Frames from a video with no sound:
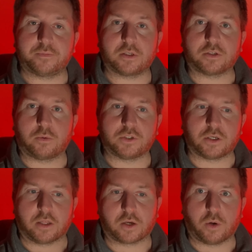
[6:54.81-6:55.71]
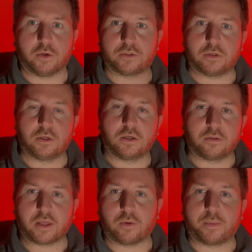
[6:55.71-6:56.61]
So once you get the quote,
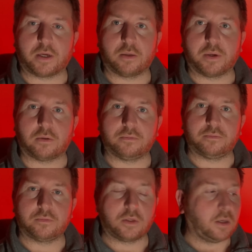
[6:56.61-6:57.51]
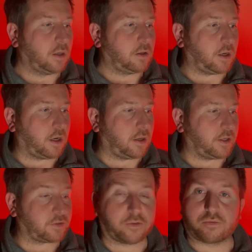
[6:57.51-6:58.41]
they will pay the bill.
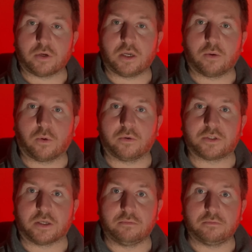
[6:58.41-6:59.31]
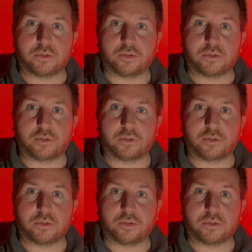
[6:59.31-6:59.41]
That's a 3-year warranty.